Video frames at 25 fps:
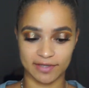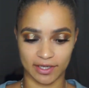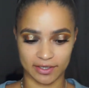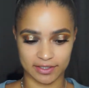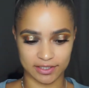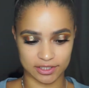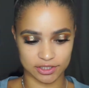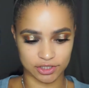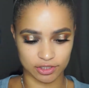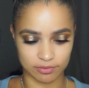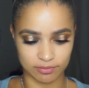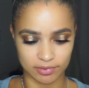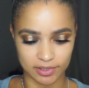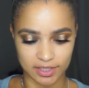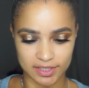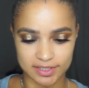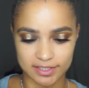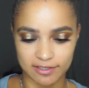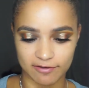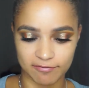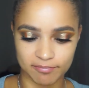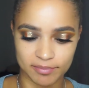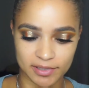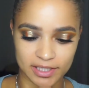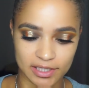foundation because
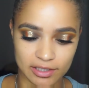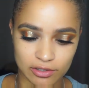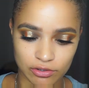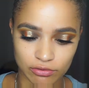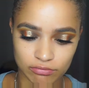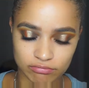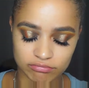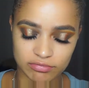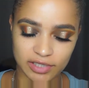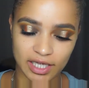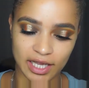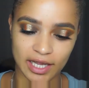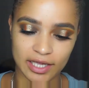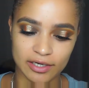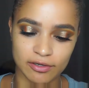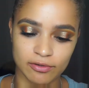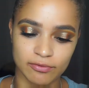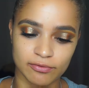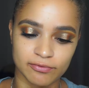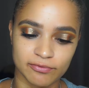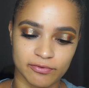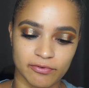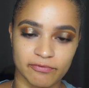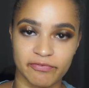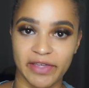I've been kind
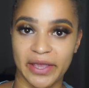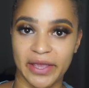of